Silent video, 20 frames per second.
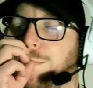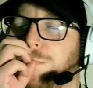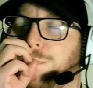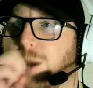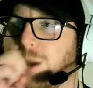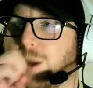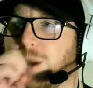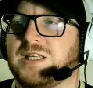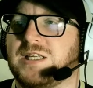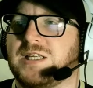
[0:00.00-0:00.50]

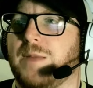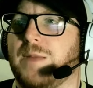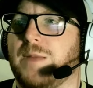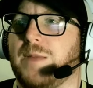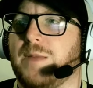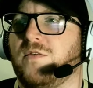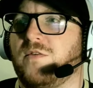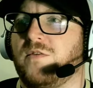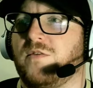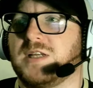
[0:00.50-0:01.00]
over this, and
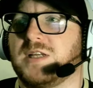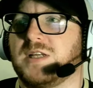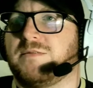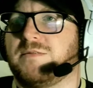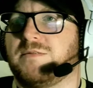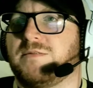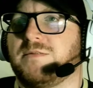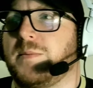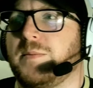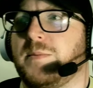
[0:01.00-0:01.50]
Fleming hits
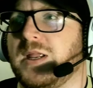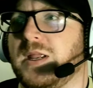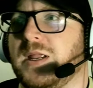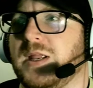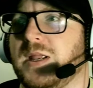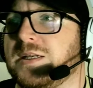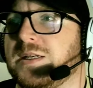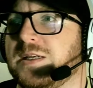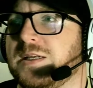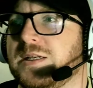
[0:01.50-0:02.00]
it. But
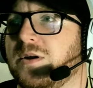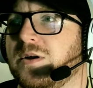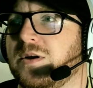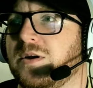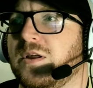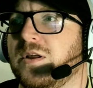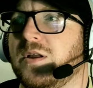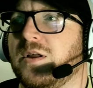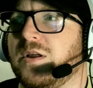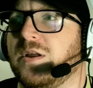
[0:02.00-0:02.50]

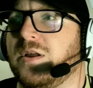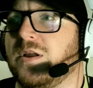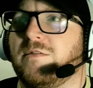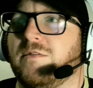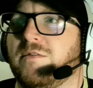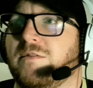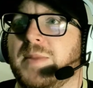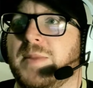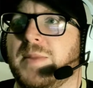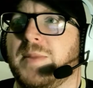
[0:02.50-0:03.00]
Fleming hits it
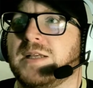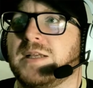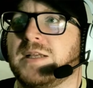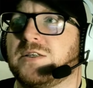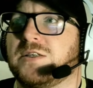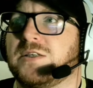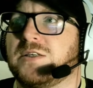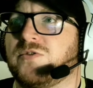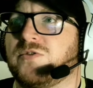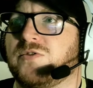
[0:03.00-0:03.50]
straight
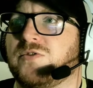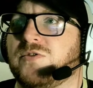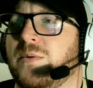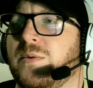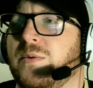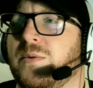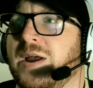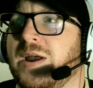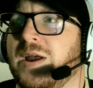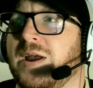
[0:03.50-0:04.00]
away.
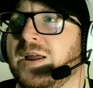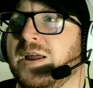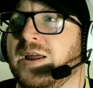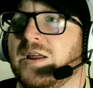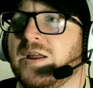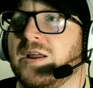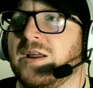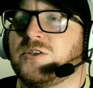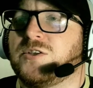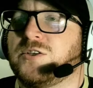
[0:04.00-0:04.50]
Chowner
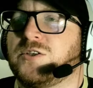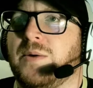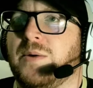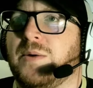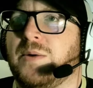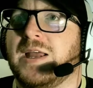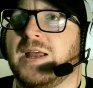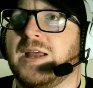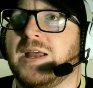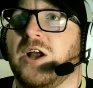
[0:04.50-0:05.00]
hits it on the
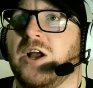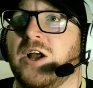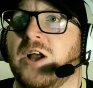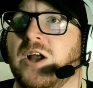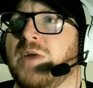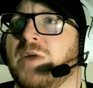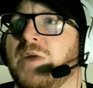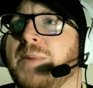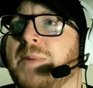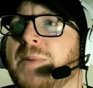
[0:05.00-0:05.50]
rebound. He's hit the
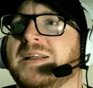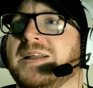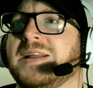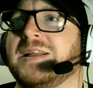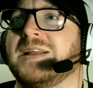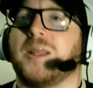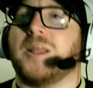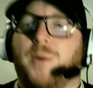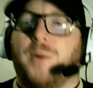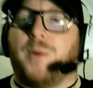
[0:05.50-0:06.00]

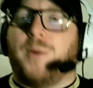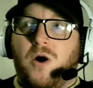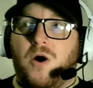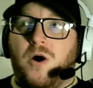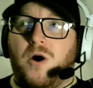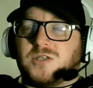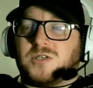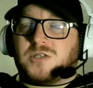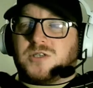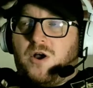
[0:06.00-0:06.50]
post. Oh
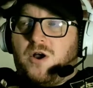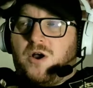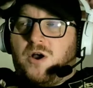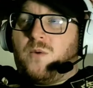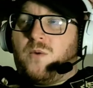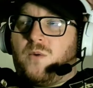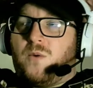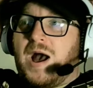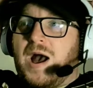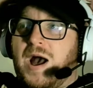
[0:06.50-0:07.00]
wow!
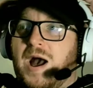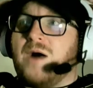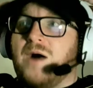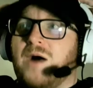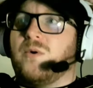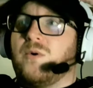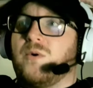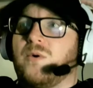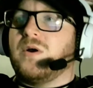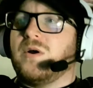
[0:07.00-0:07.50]

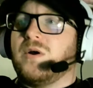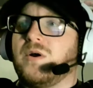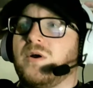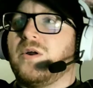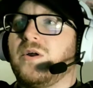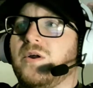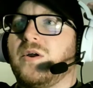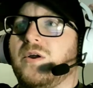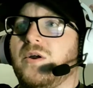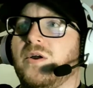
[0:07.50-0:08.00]

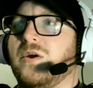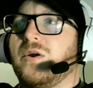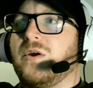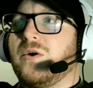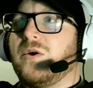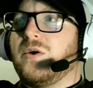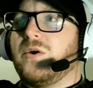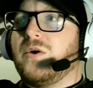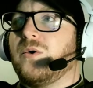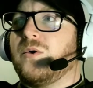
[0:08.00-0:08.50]
Wow,